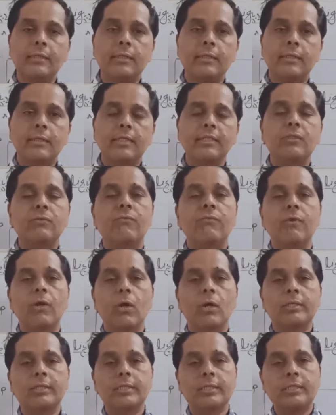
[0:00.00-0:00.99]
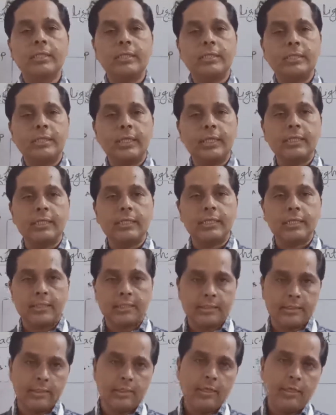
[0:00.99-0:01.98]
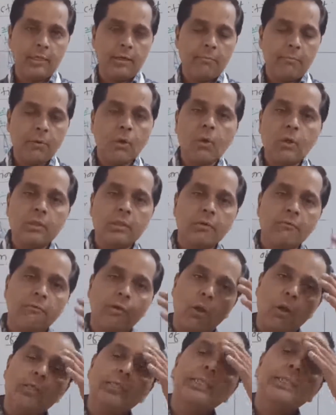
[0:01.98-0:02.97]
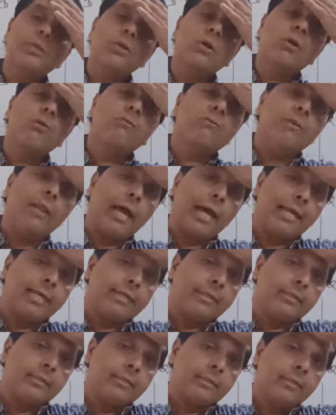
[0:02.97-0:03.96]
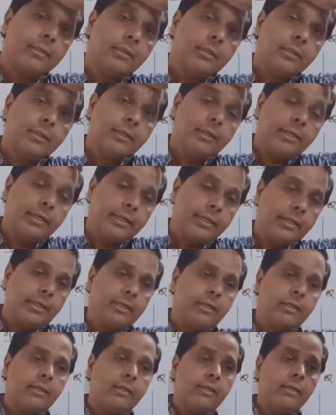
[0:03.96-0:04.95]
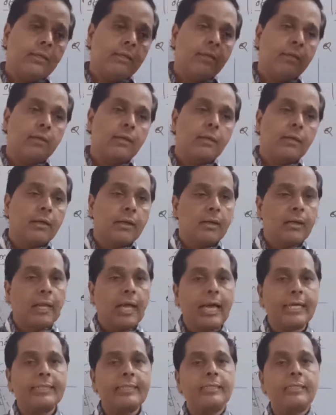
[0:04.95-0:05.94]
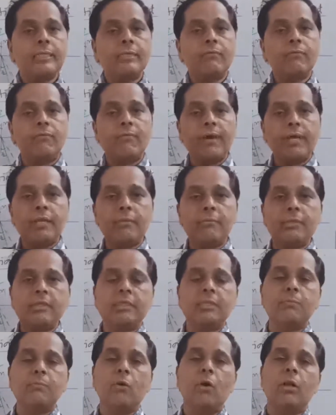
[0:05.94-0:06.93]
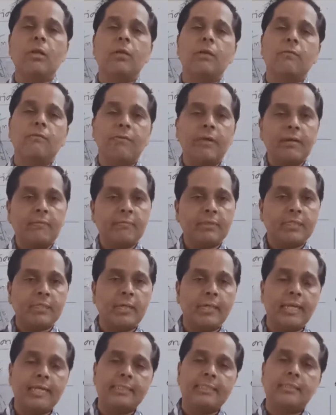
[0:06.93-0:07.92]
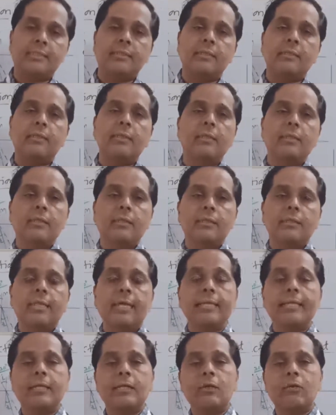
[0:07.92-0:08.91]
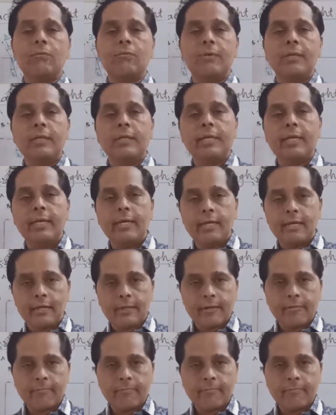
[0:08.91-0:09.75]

its velocity changes, because the velocity of light in glass, it is very much smaller, very much less than that of in air.